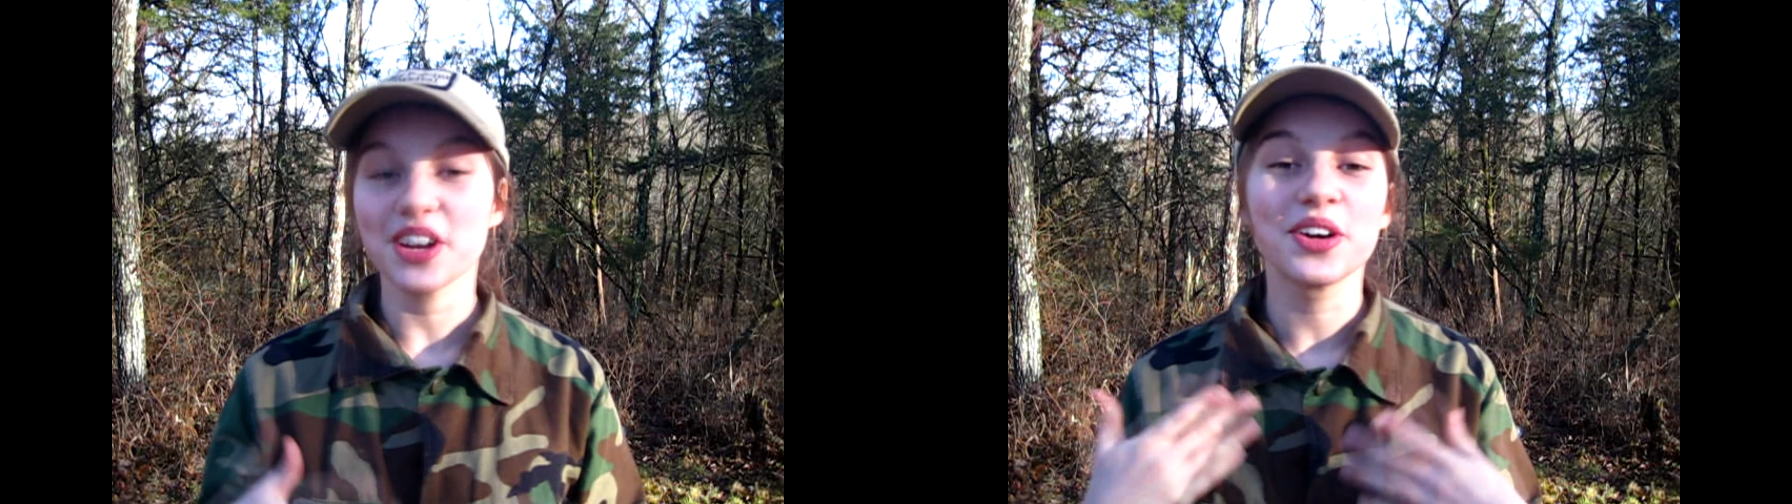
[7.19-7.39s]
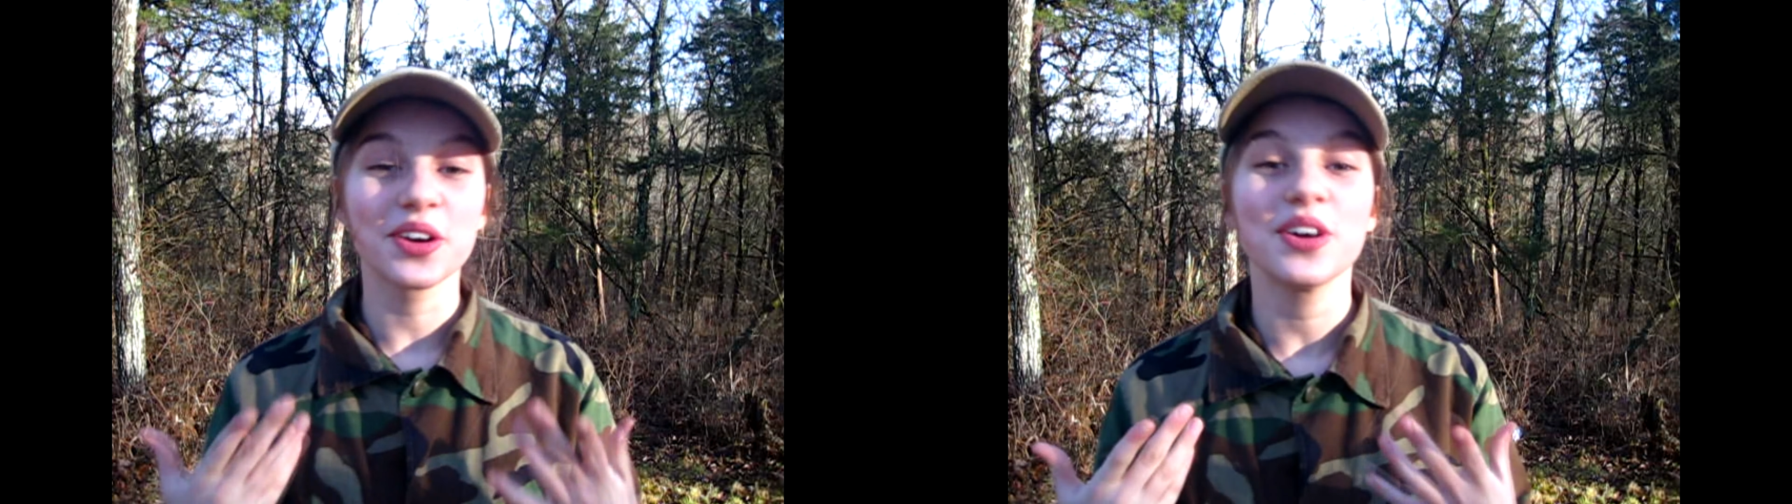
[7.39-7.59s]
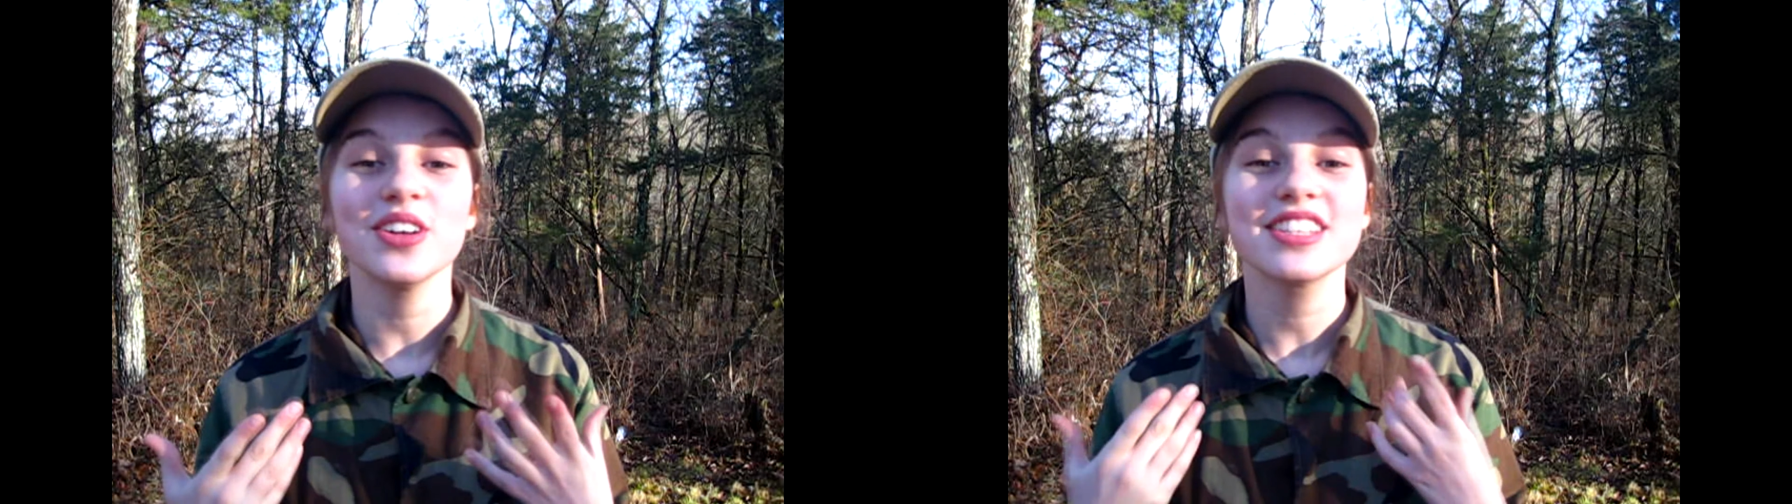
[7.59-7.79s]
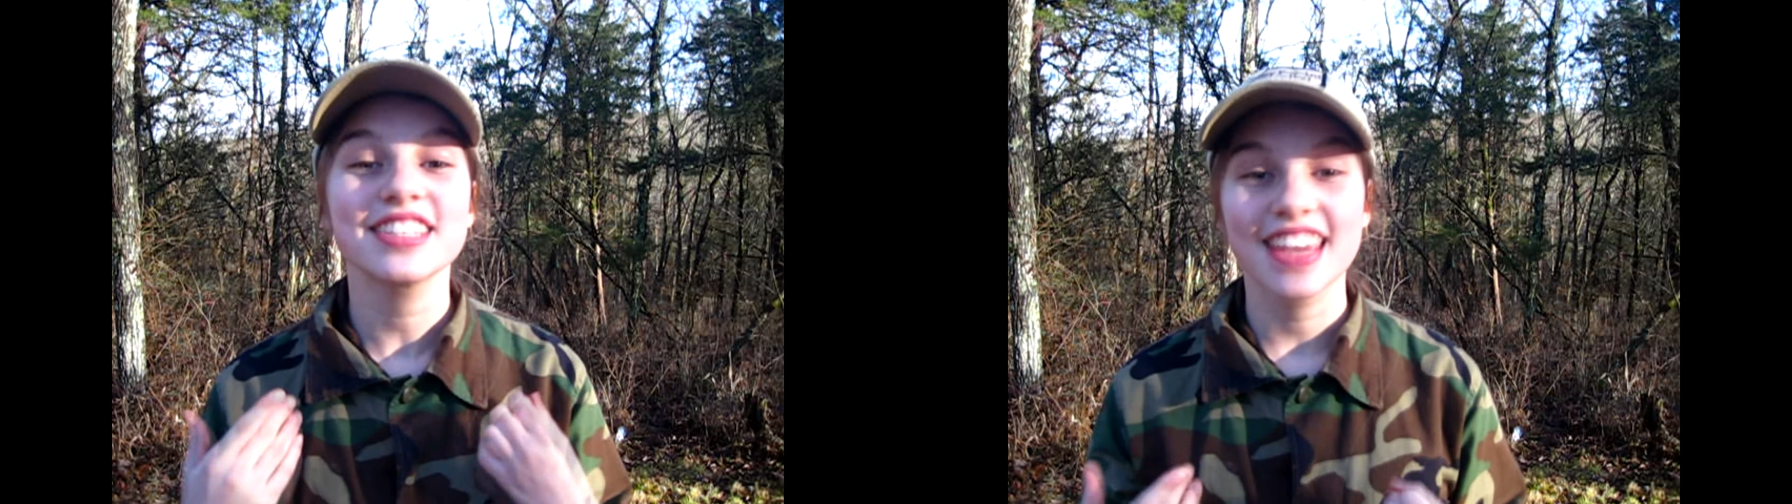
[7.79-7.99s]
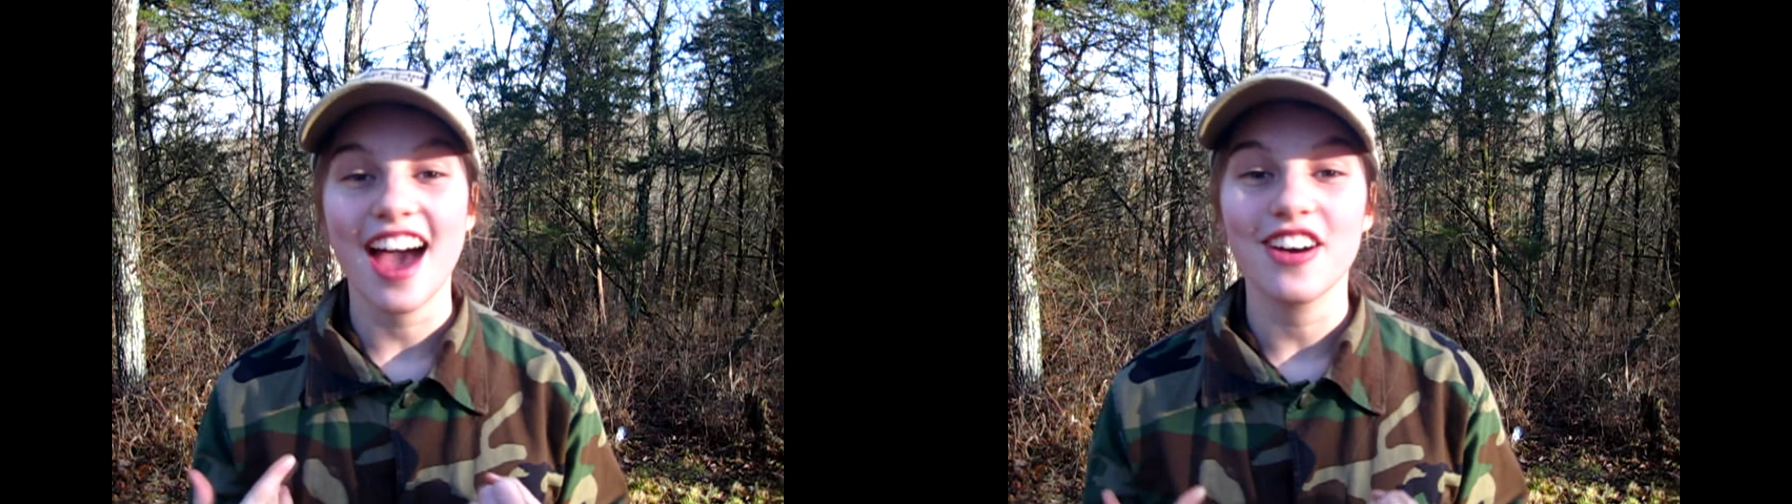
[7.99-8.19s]
Girl
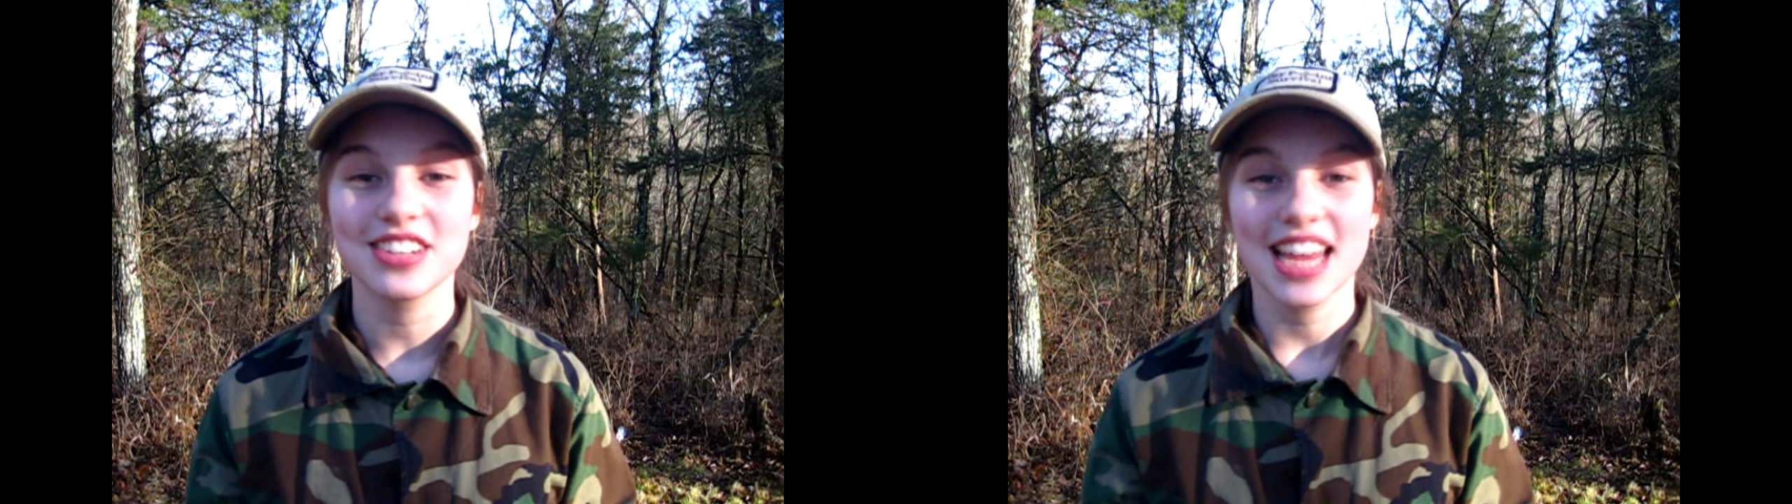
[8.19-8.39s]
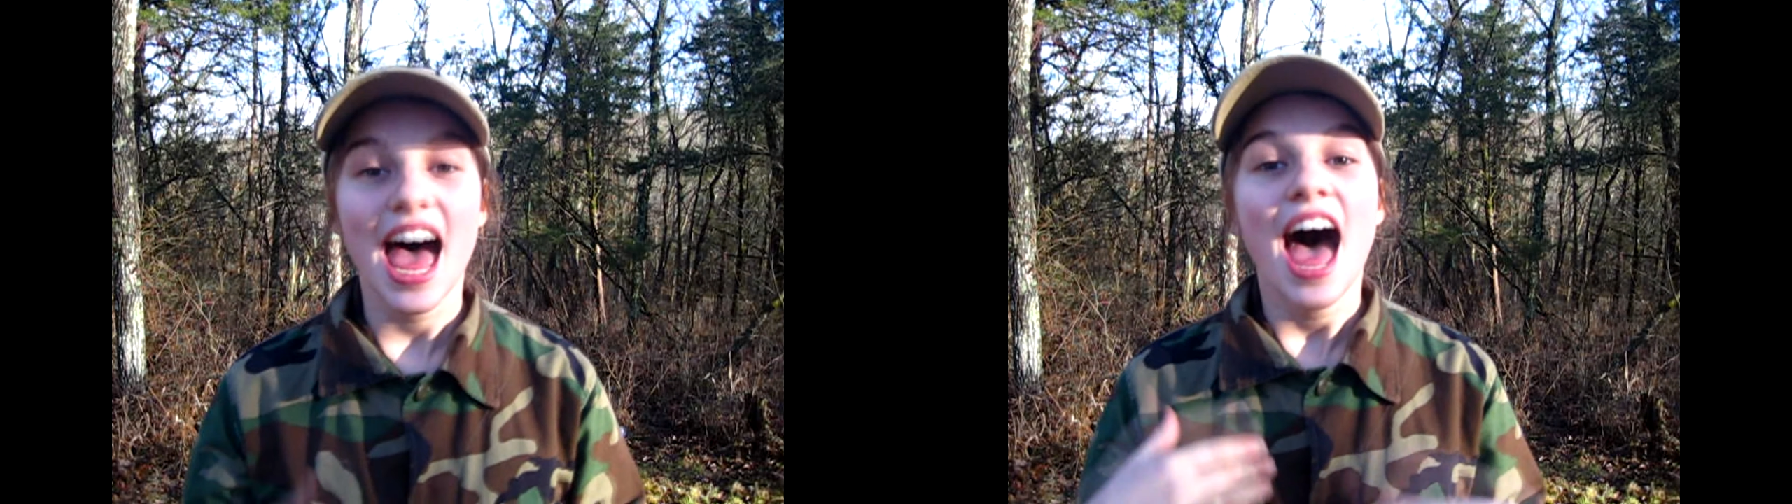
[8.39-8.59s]
Scout